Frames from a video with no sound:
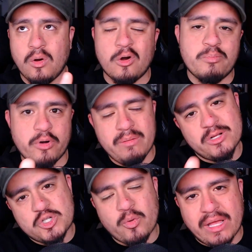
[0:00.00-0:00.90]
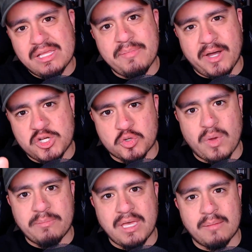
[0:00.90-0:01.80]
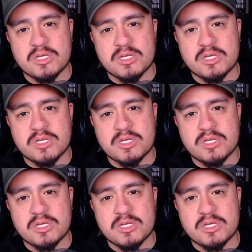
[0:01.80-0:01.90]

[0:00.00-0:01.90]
or pretty much directly behind your webcam,